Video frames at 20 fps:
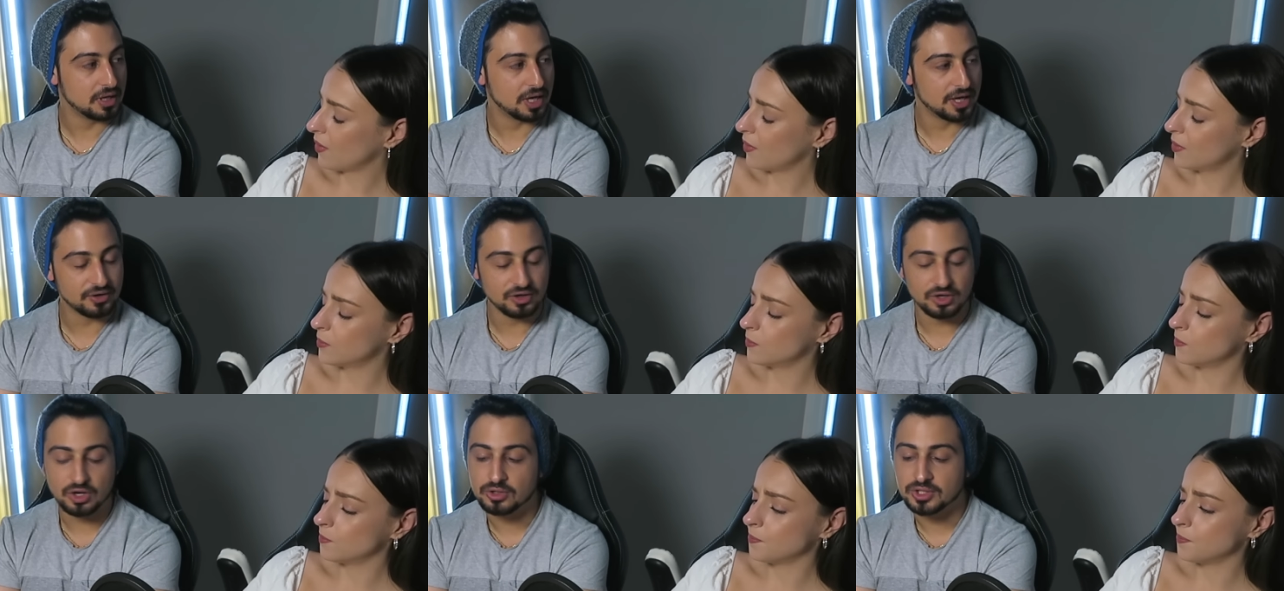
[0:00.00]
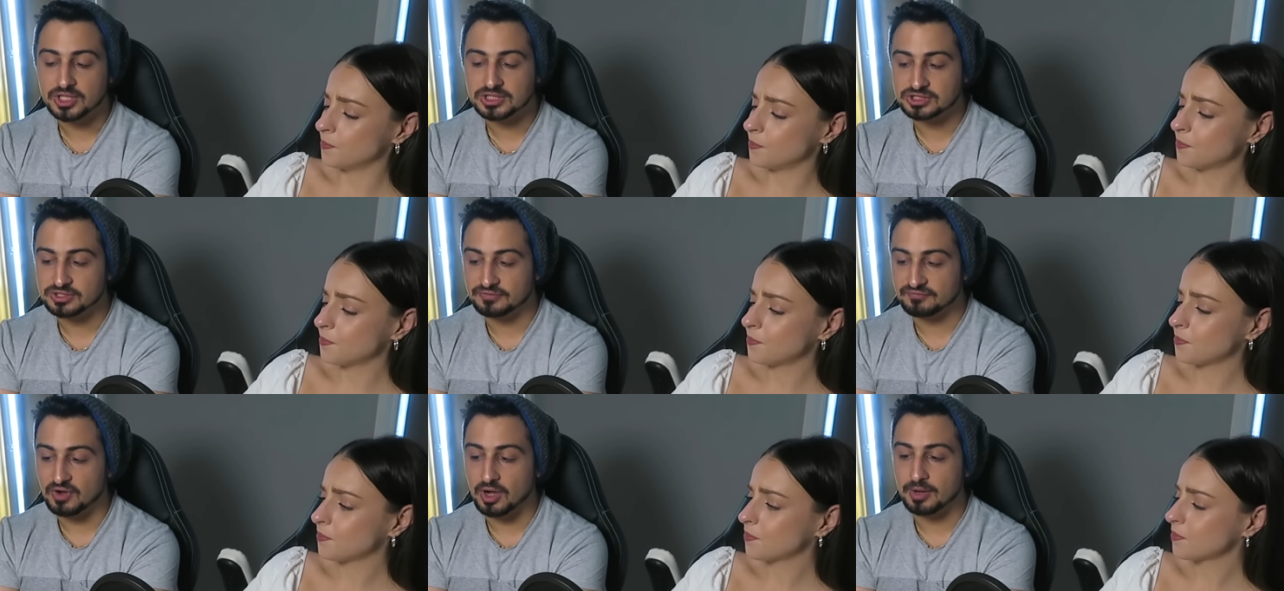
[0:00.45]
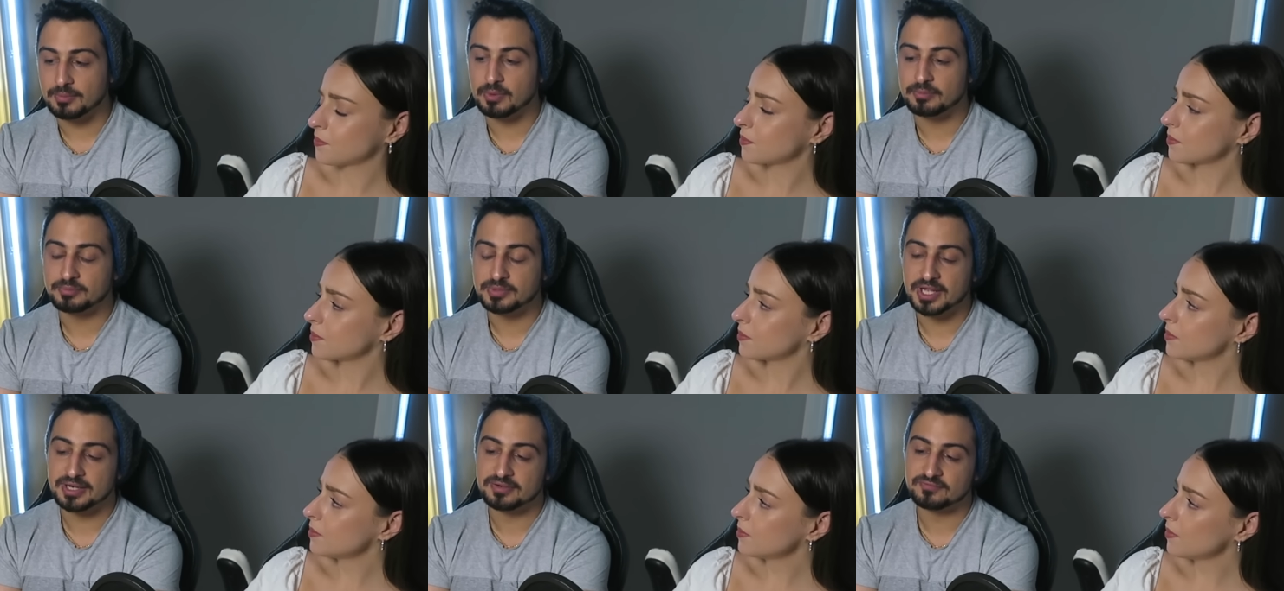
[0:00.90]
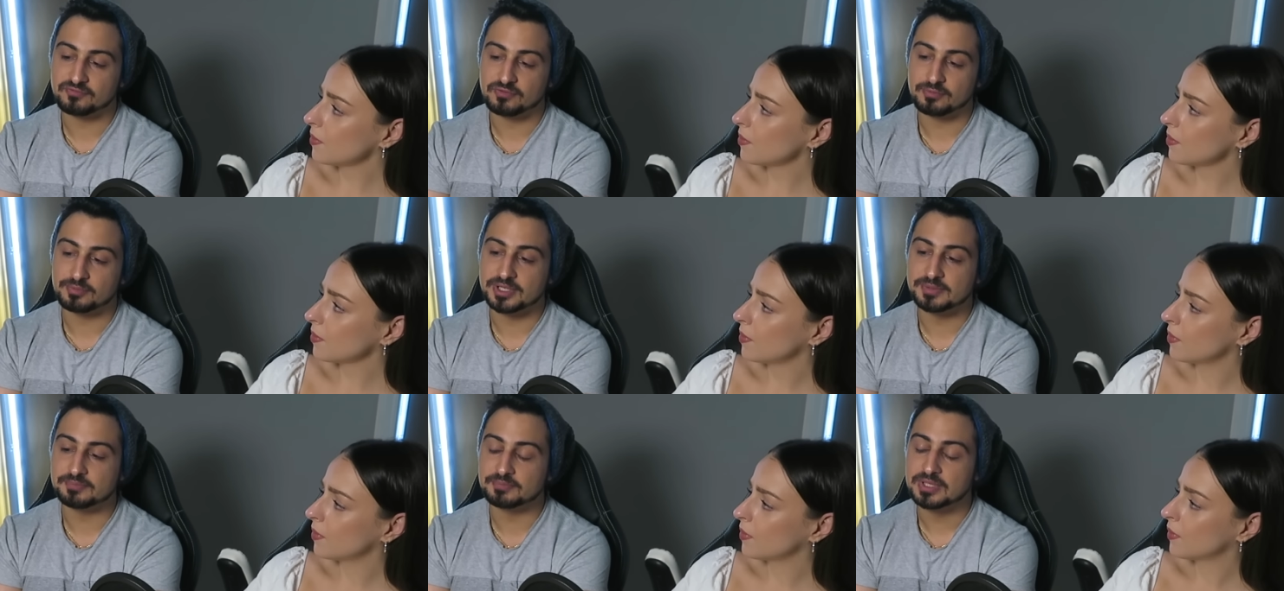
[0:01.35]
Speaker 1: Mm-hmm. I don't know. Mm-hmm. That's the vibe I'm getting
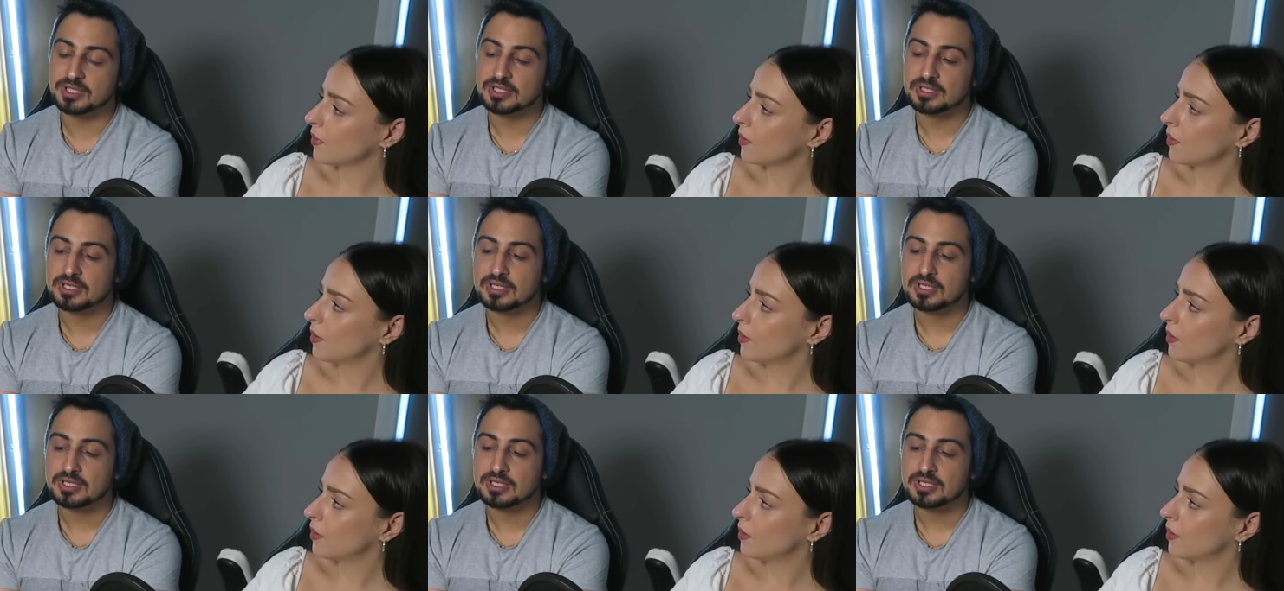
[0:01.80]
from him.